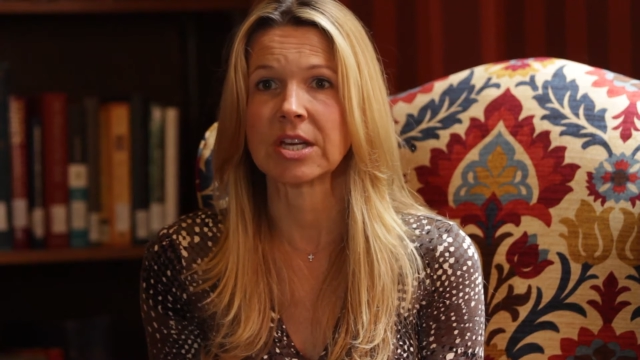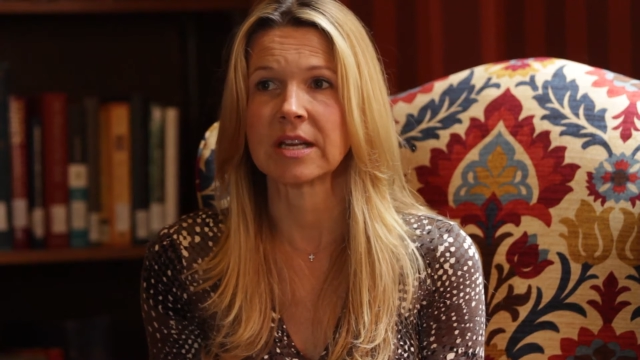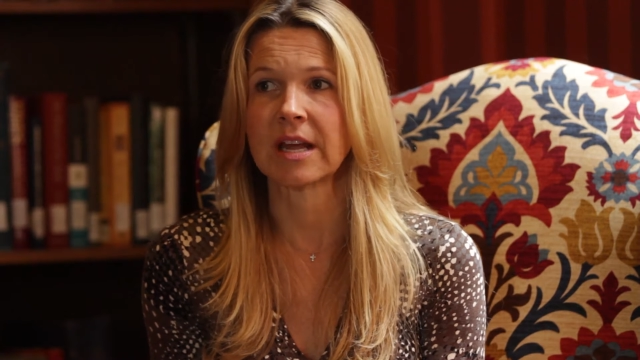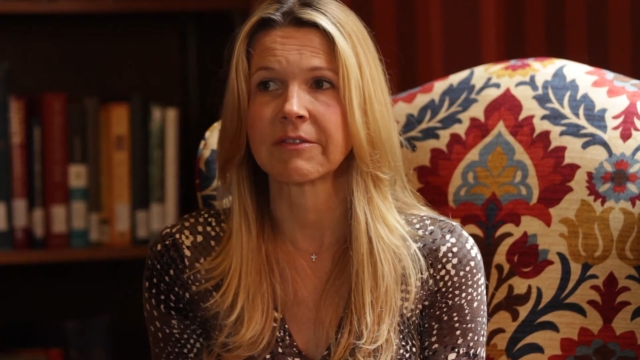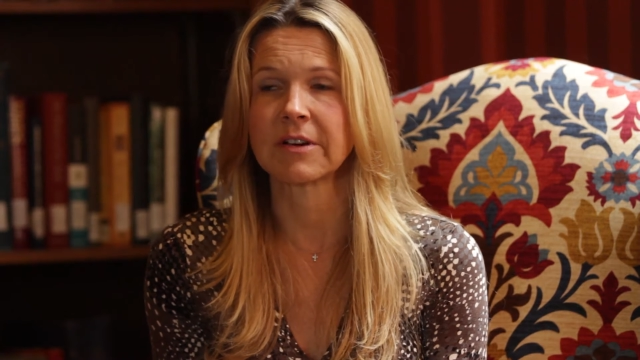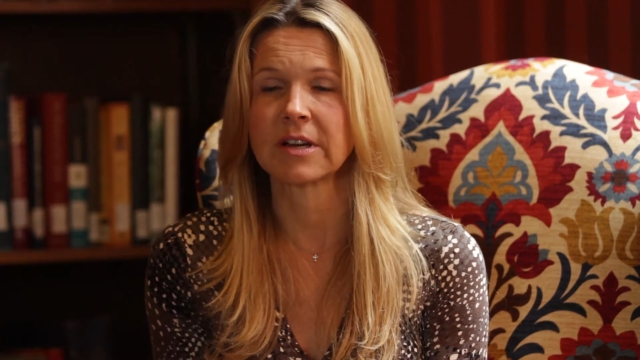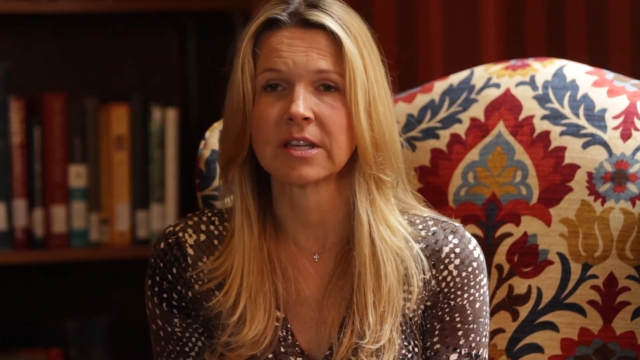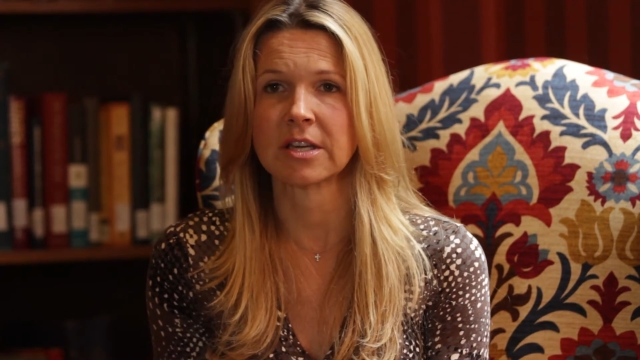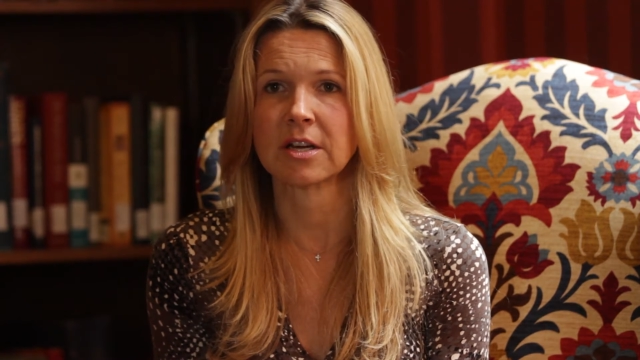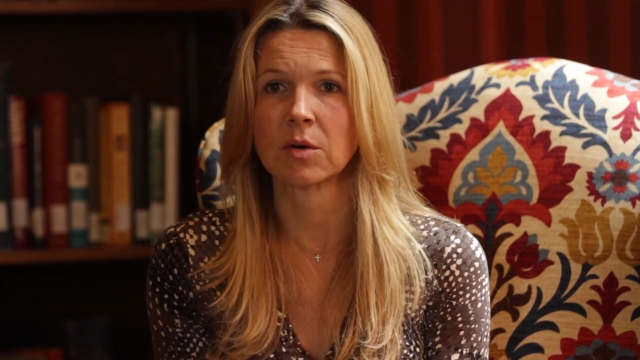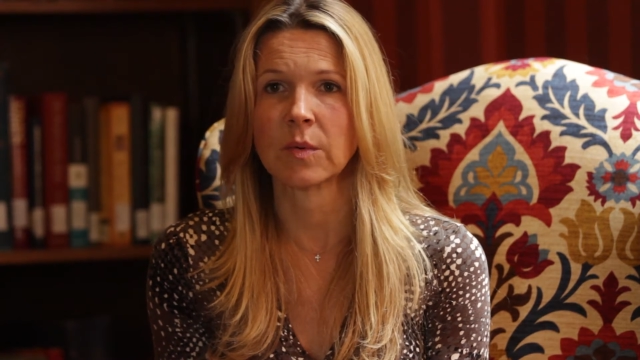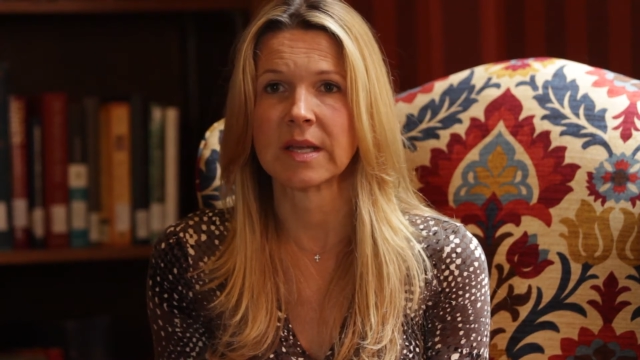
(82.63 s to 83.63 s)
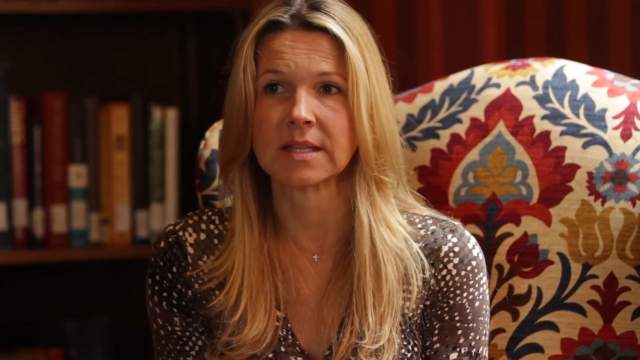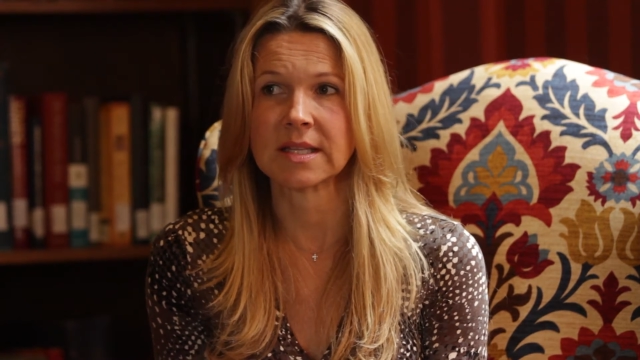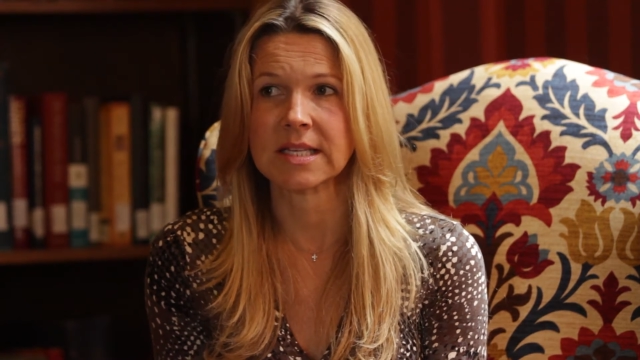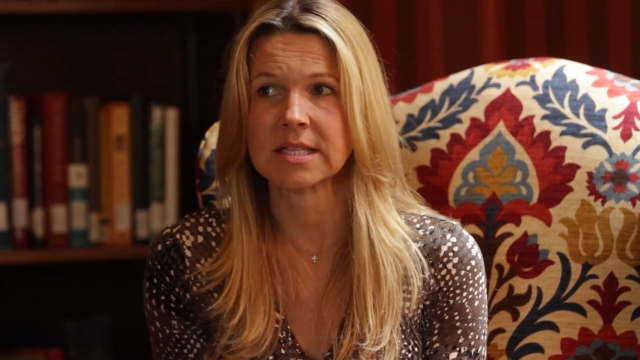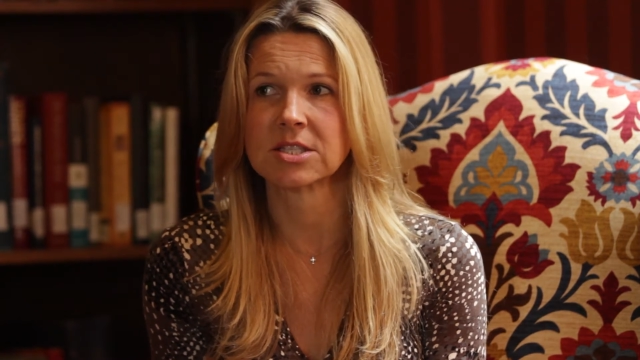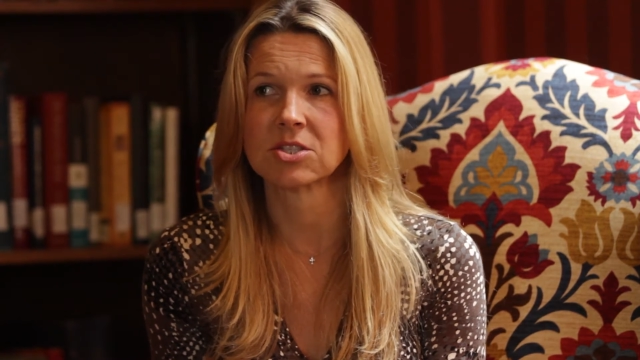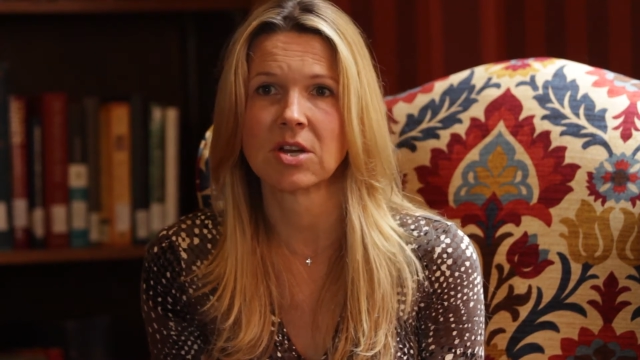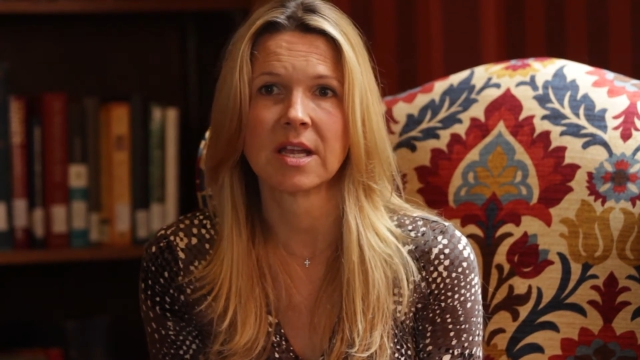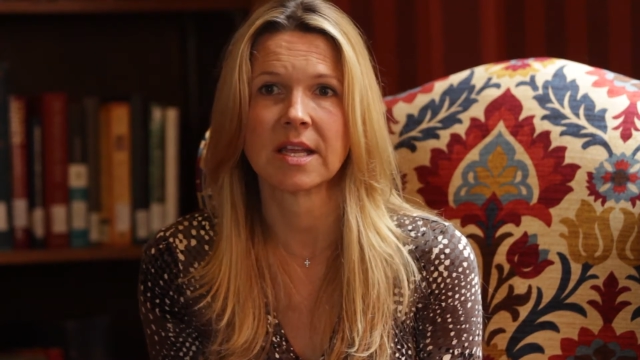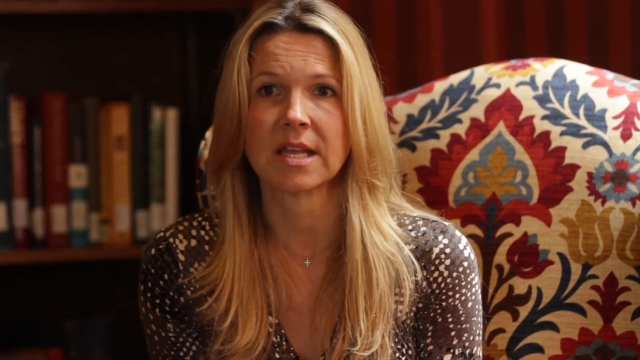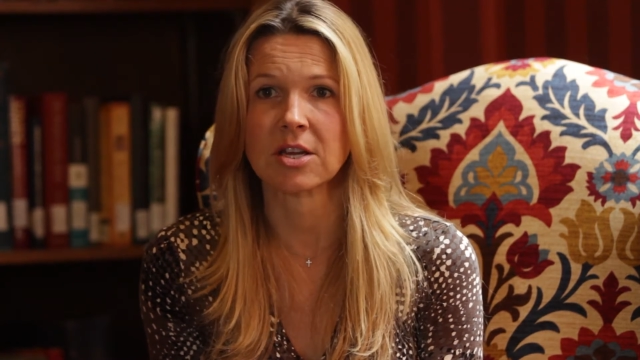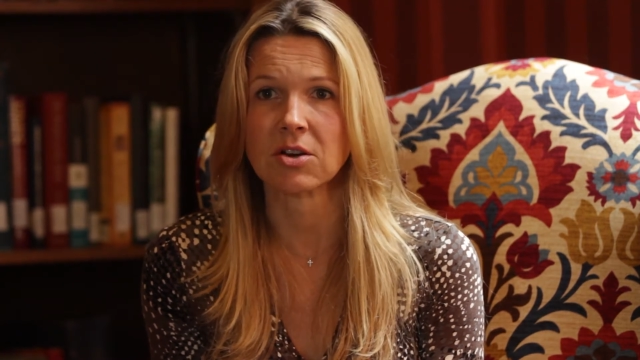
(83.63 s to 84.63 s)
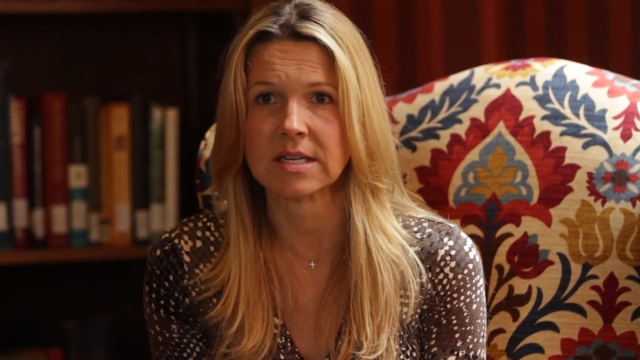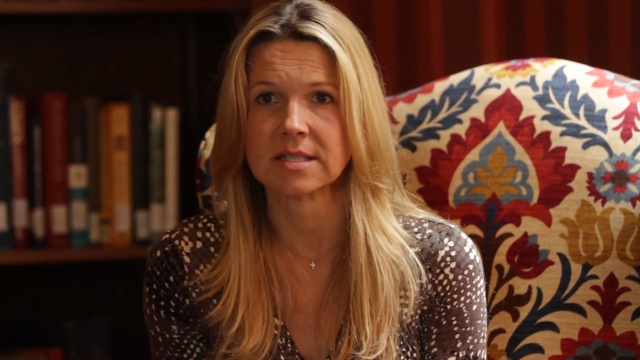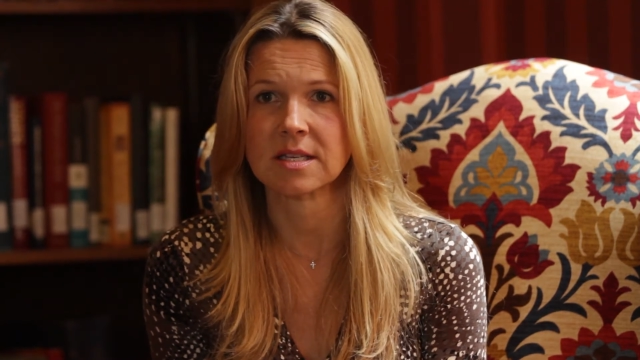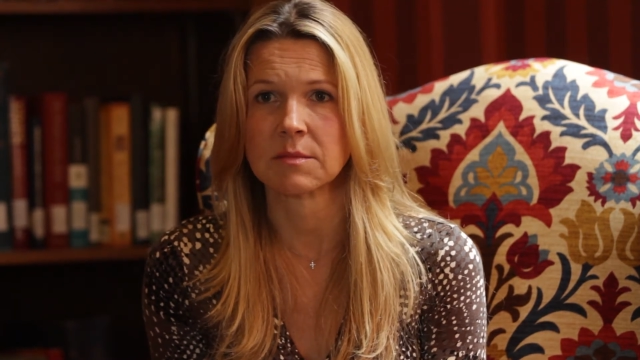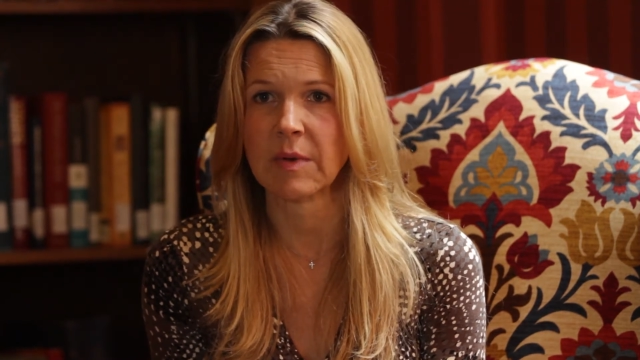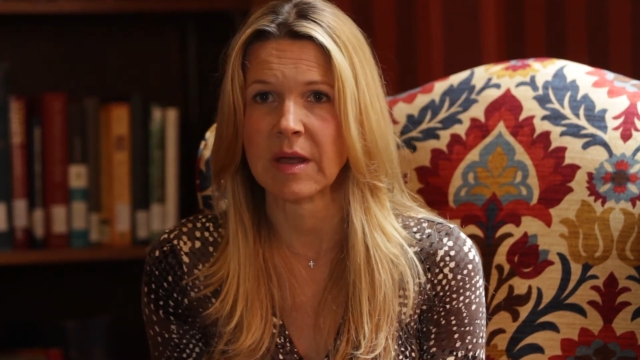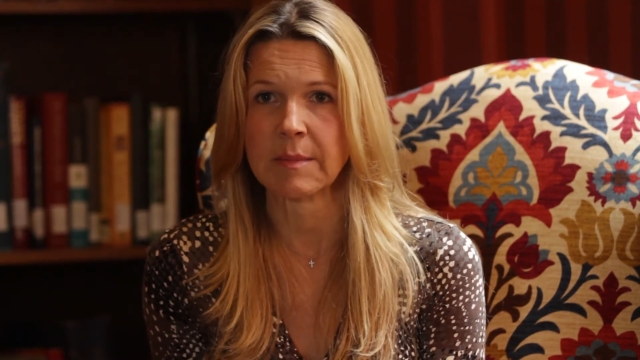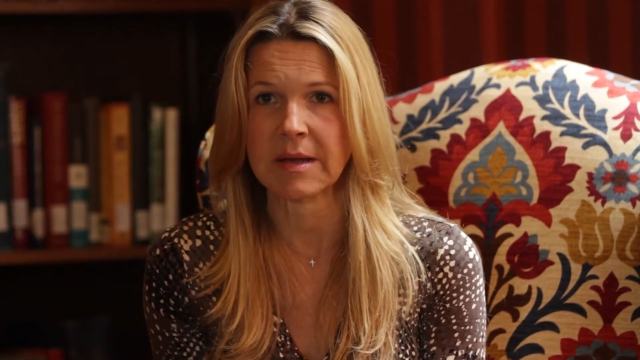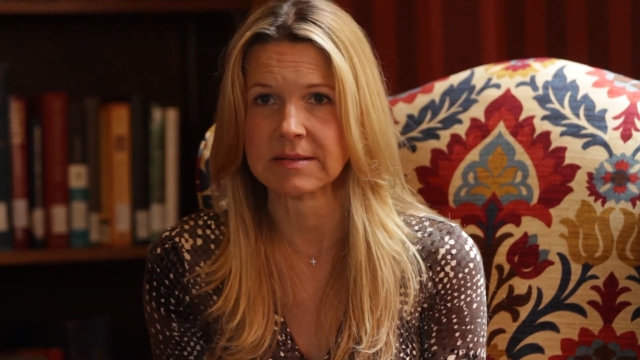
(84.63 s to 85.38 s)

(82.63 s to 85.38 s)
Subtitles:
and every year we at least try to increase it by about